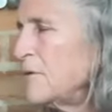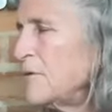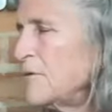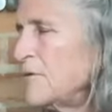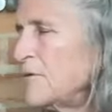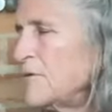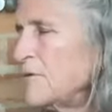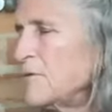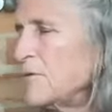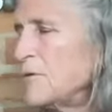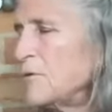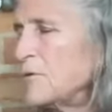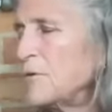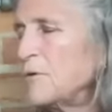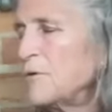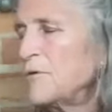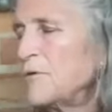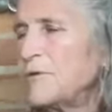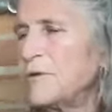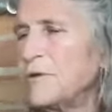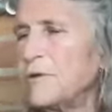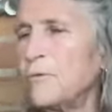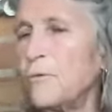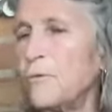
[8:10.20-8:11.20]
just
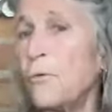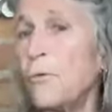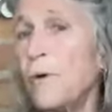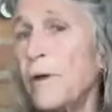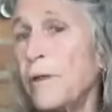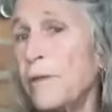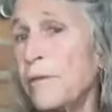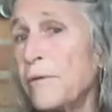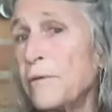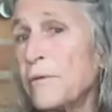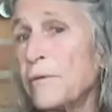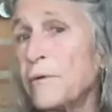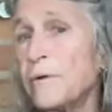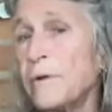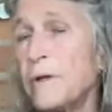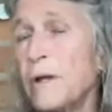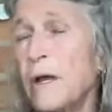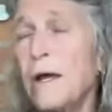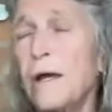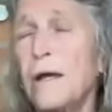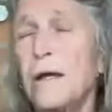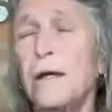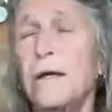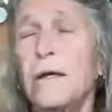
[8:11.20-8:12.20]
noticing whether or
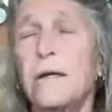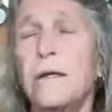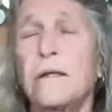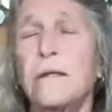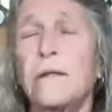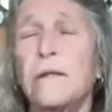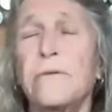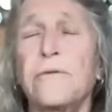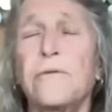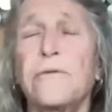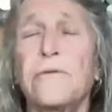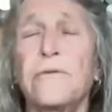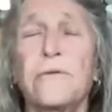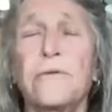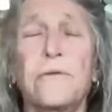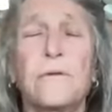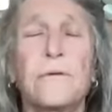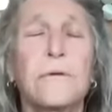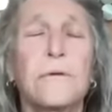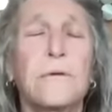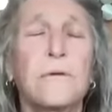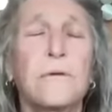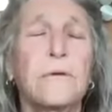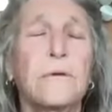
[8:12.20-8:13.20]
not,
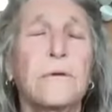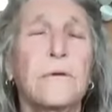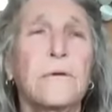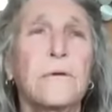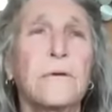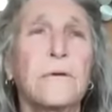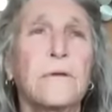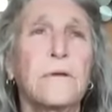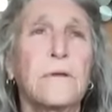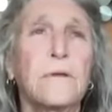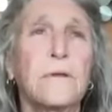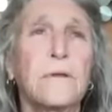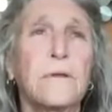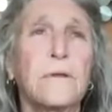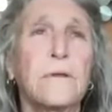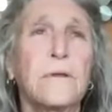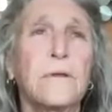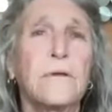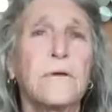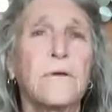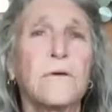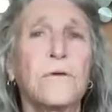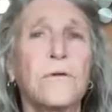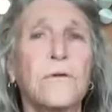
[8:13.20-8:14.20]
you
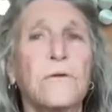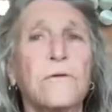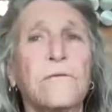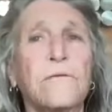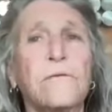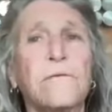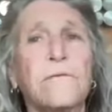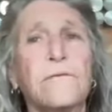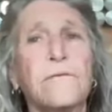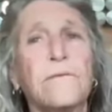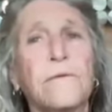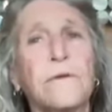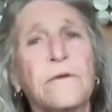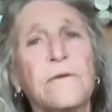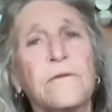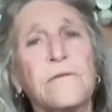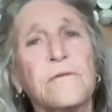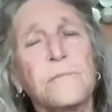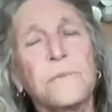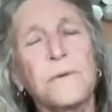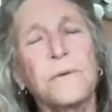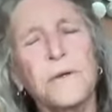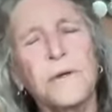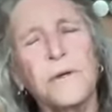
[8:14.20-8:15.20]
know, you've
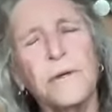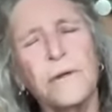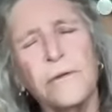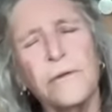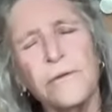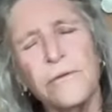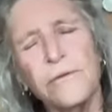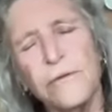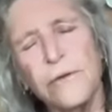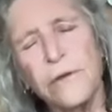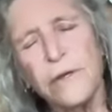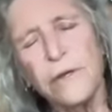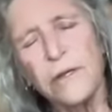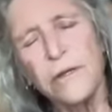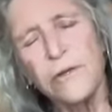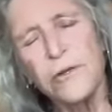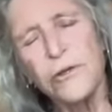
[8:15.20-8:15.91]
experienced any